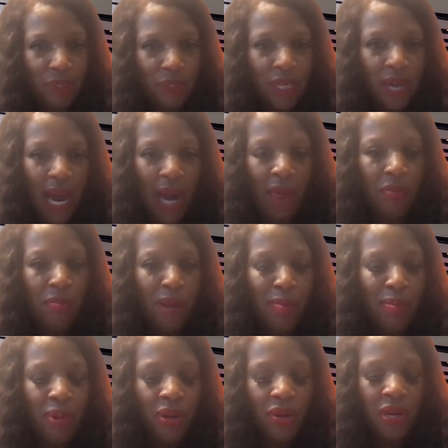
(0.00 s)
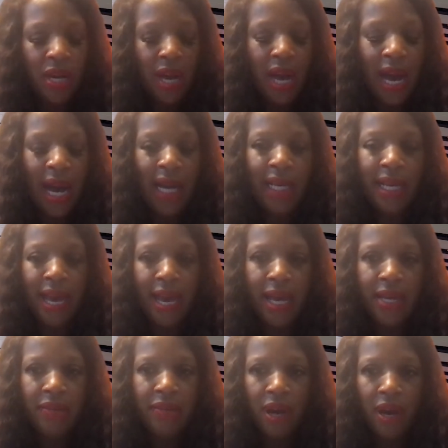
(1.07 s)
Yeah. I remember I
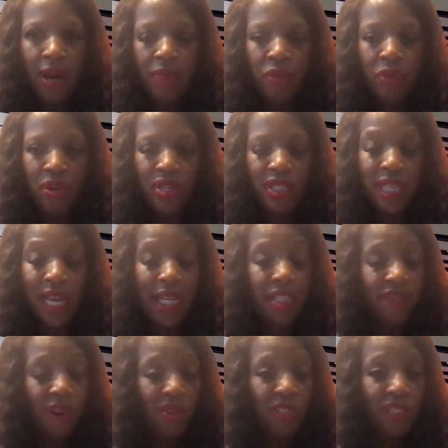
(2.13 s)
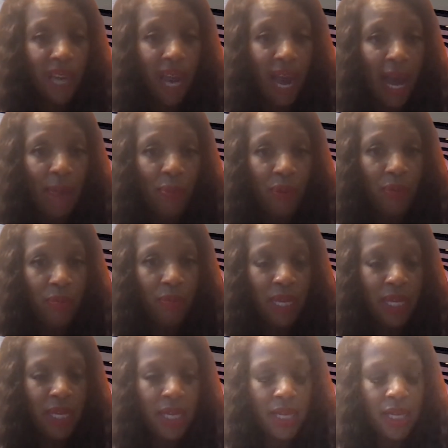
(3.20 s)
gave, Christian had his first job with
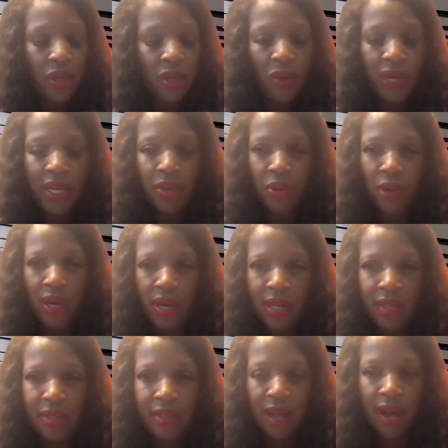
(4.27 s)
me. He was